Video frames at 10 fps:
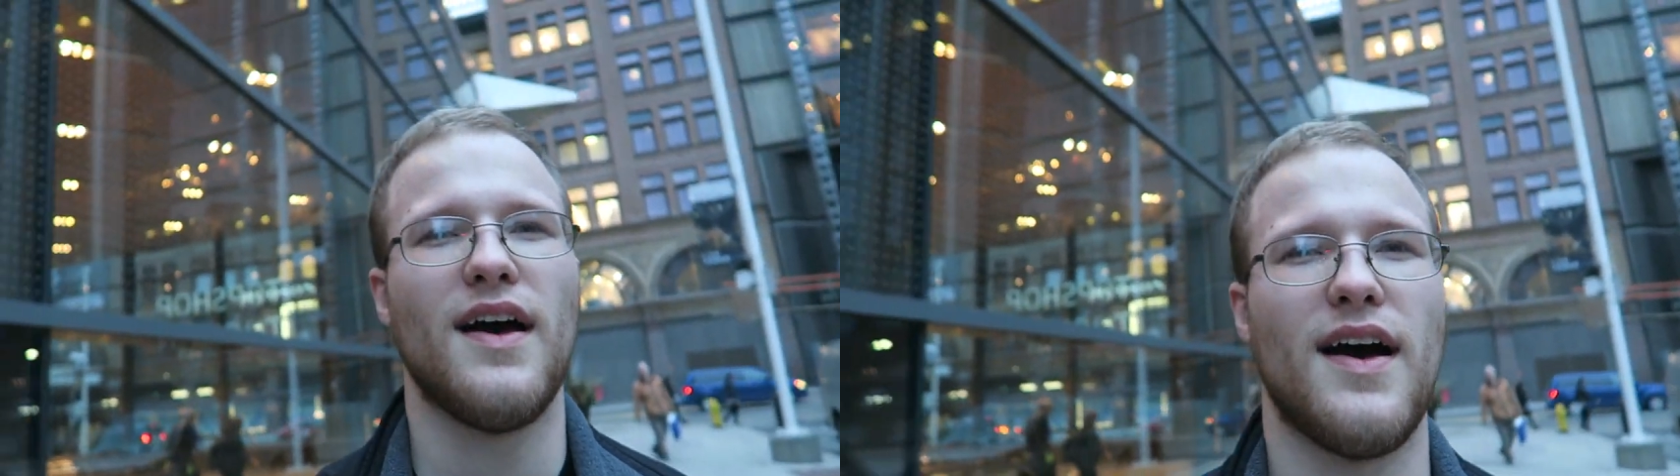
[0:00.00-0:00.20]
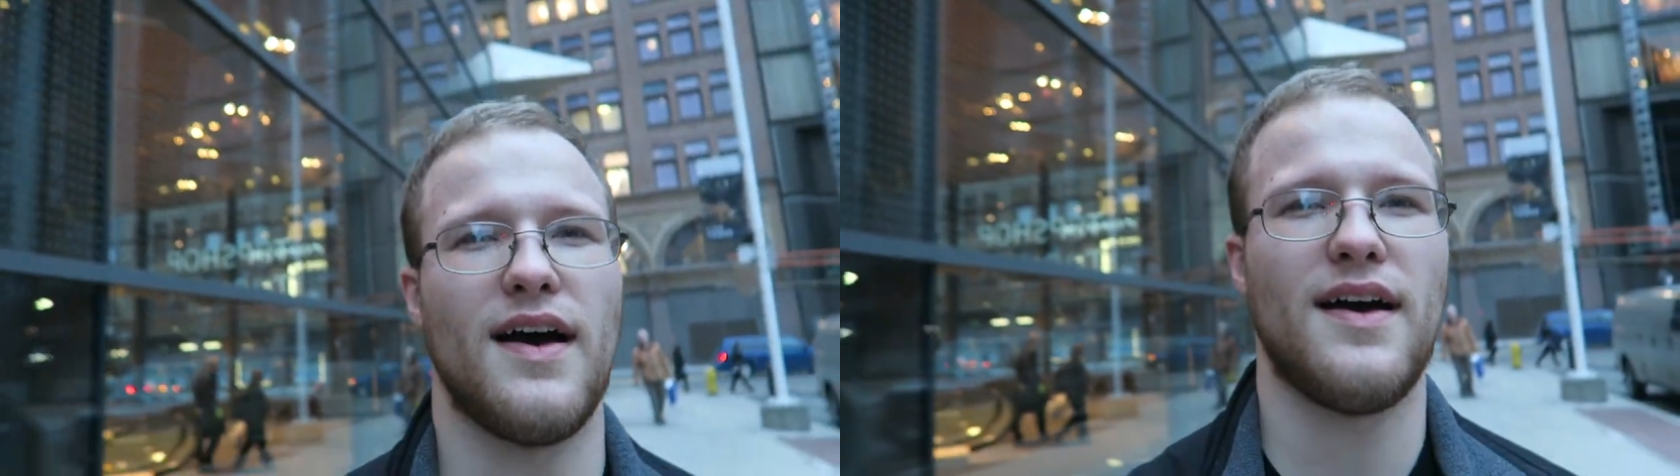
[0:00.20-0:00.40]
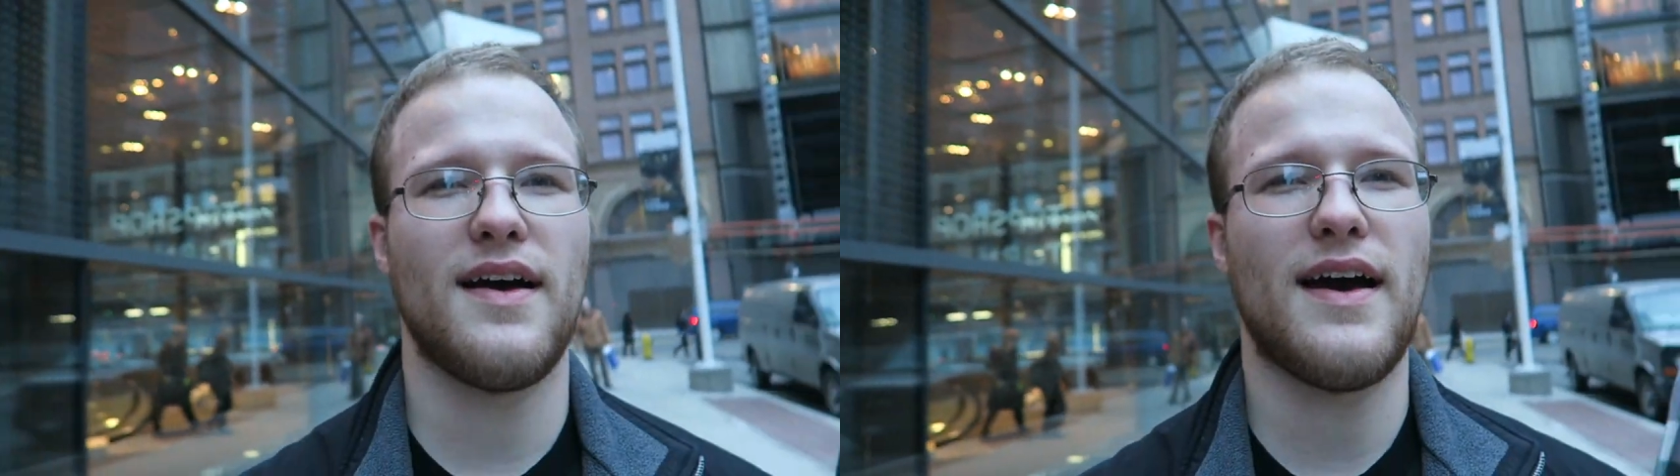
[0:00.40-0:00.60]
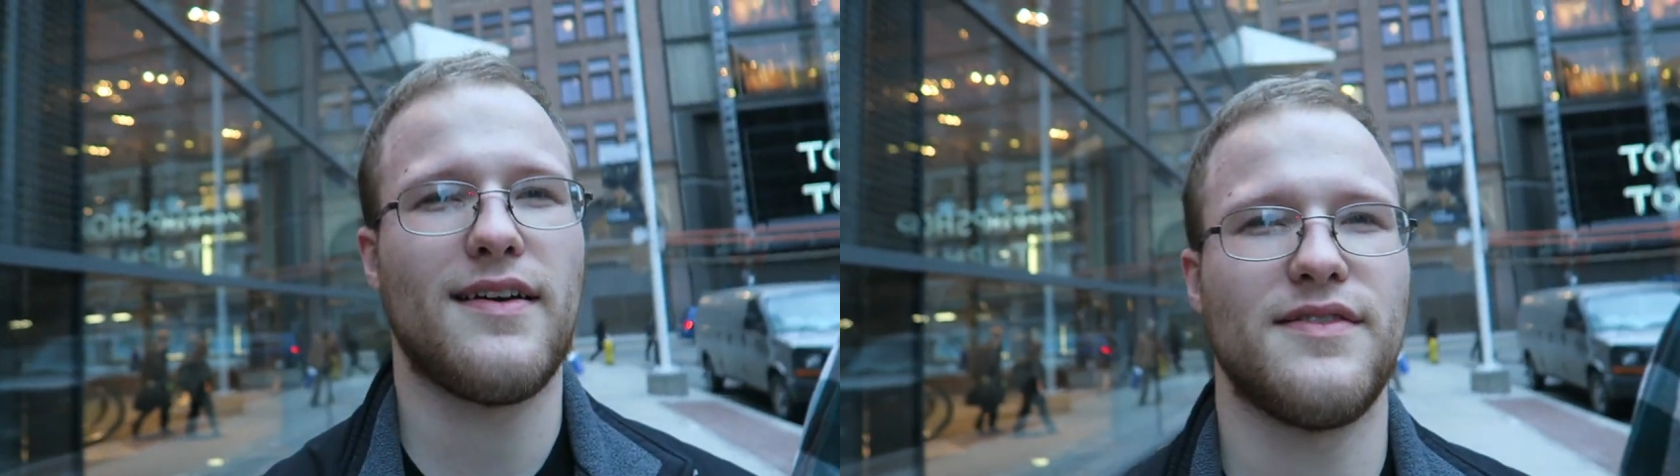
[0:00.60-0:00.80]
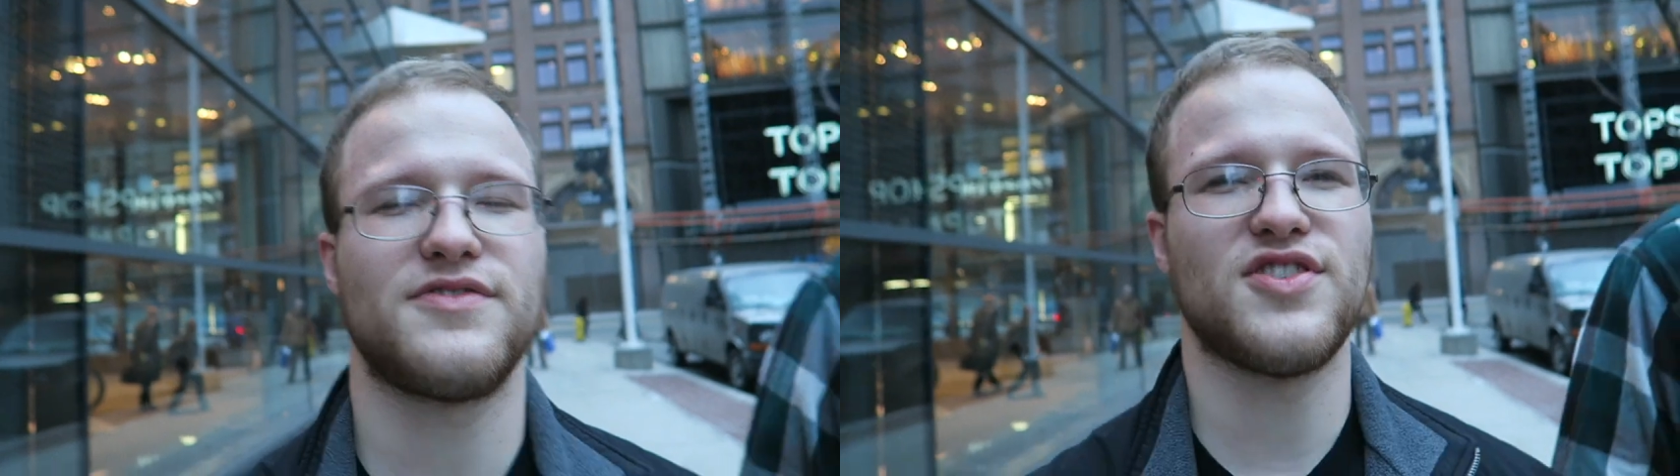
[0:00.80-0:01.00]

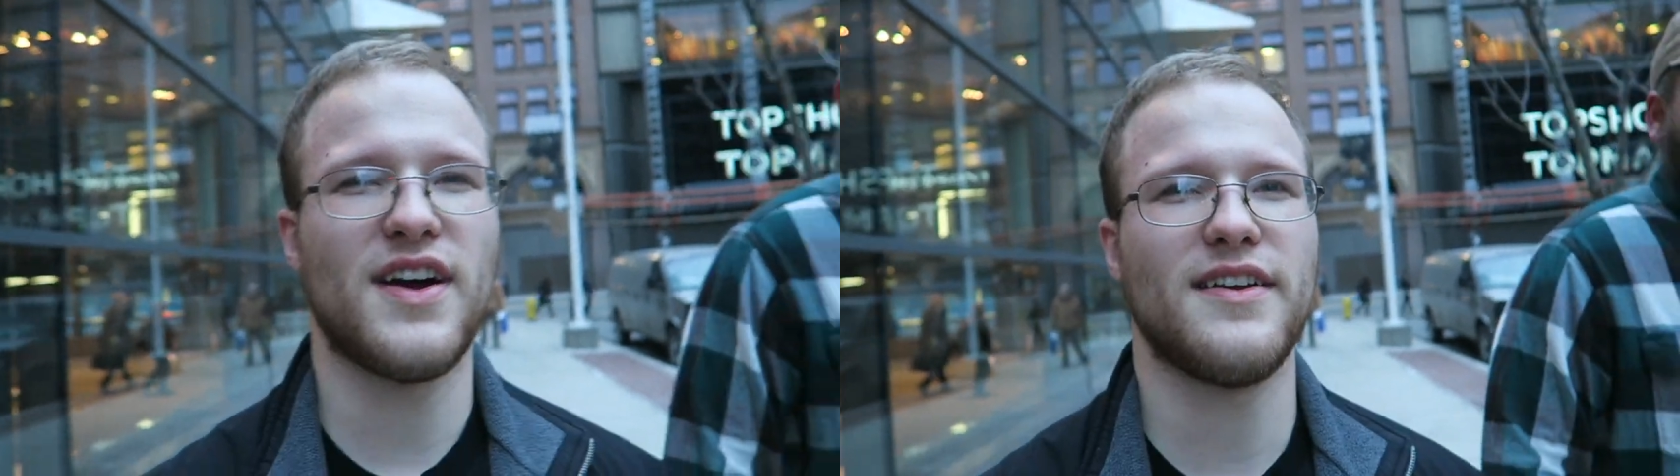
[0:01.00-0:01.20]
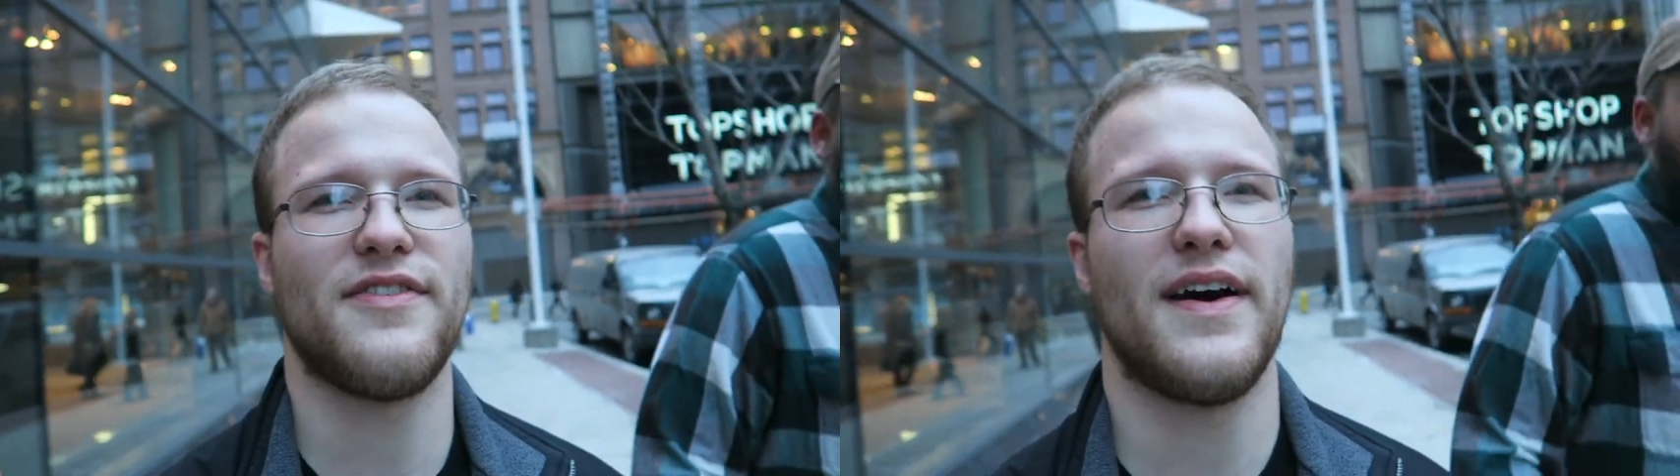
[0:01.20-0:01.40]
out of trying to